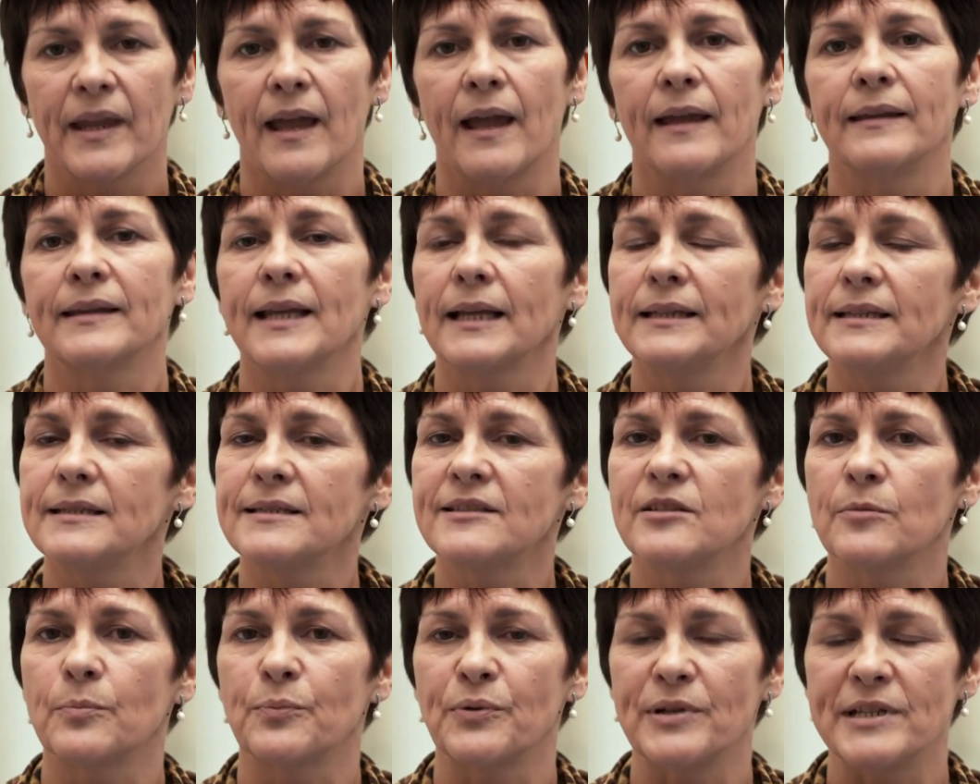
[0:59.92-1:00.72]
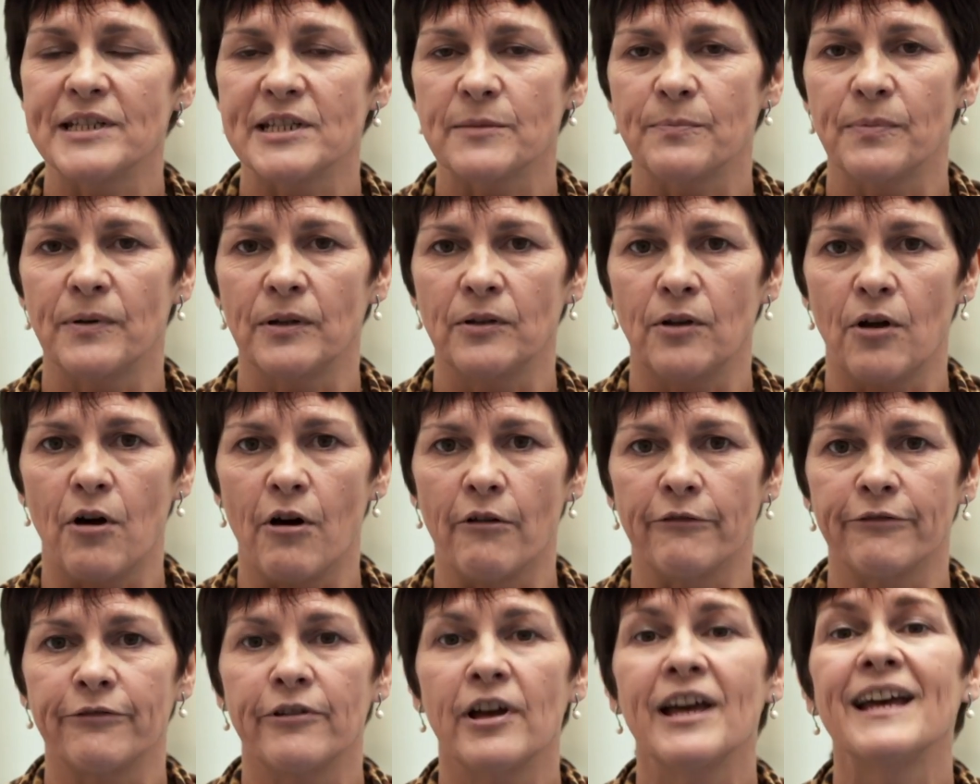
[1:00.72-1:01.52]
and that is the principle
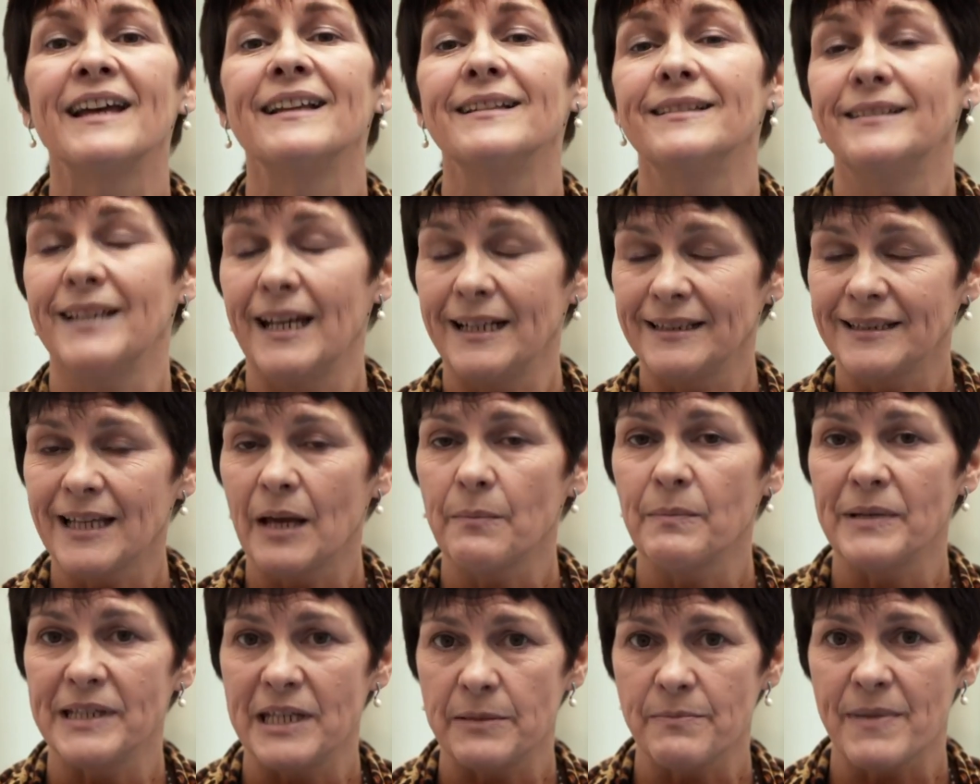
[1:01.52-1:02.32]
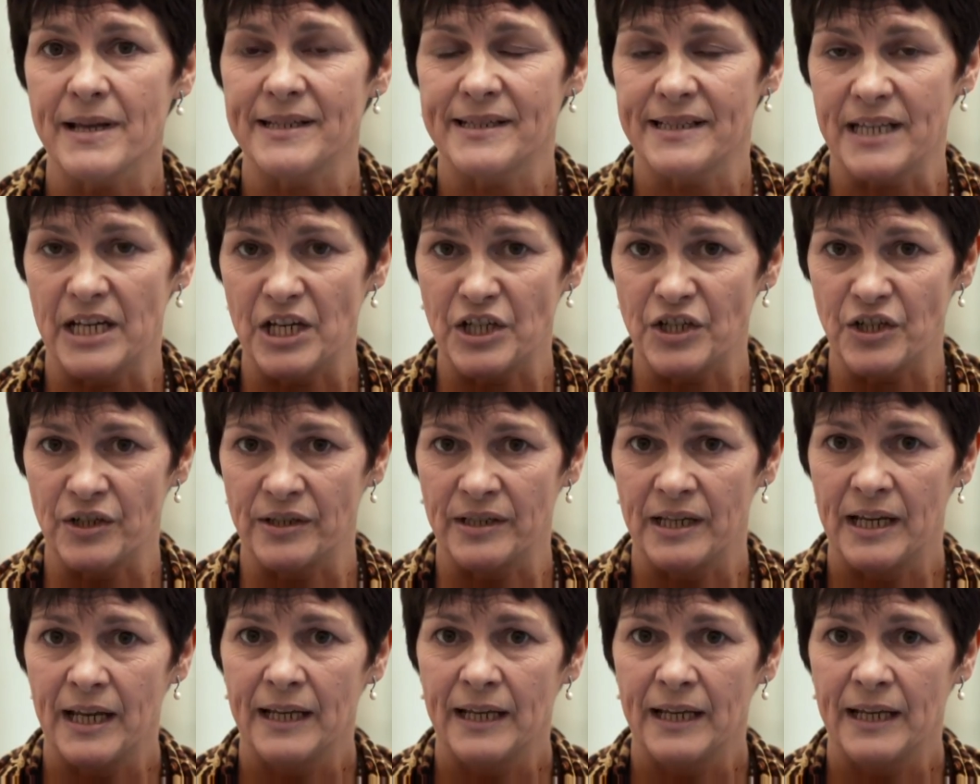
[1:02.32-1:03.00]
of data minimization.